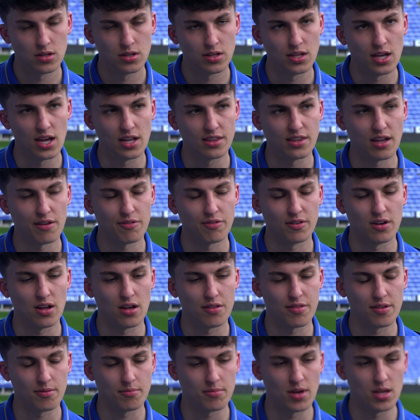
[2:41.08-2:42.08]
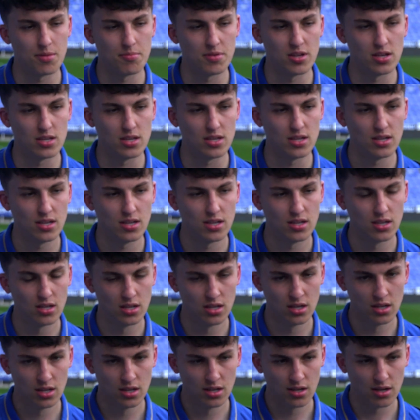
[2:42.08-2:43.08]
Yeah, definitely. I think maybe
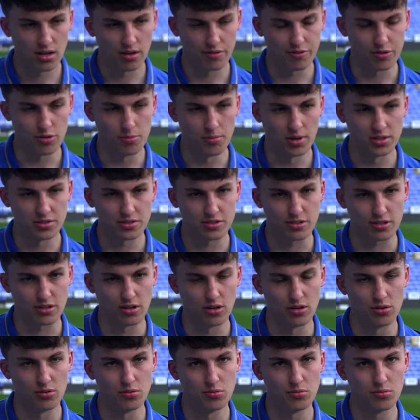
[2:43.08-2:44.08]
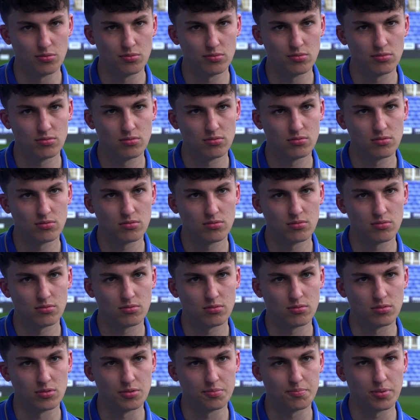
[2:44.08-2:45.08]
a few months ago,
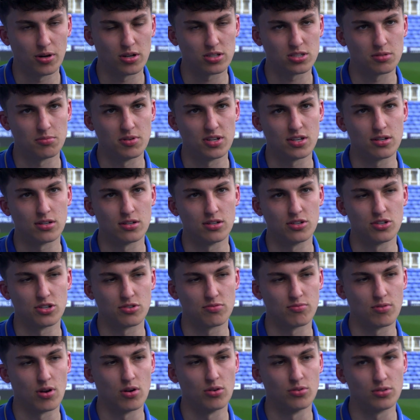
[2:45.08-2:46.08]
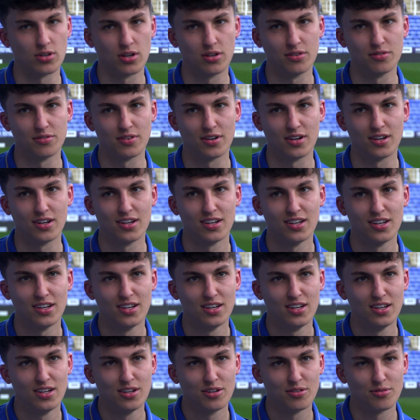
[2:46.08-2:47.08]
we possibly could have just rolled over
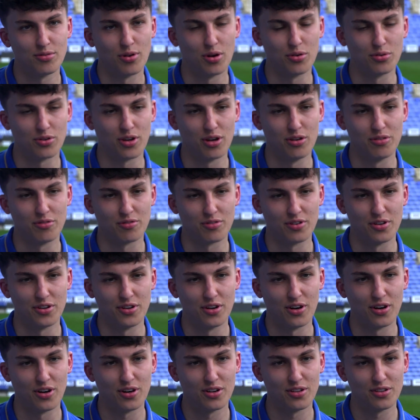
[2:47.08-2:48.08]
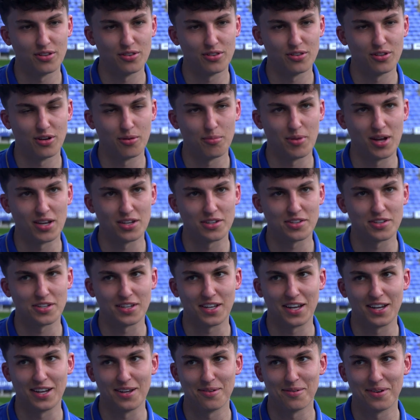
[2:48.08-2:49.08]
and not managed to
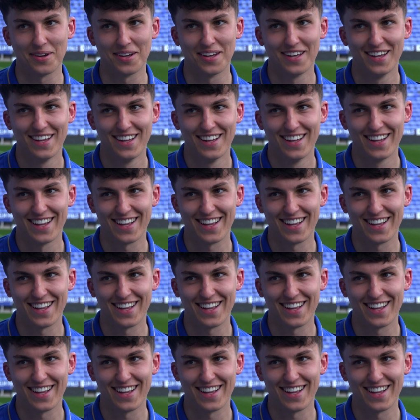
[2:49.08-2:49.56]
get it there.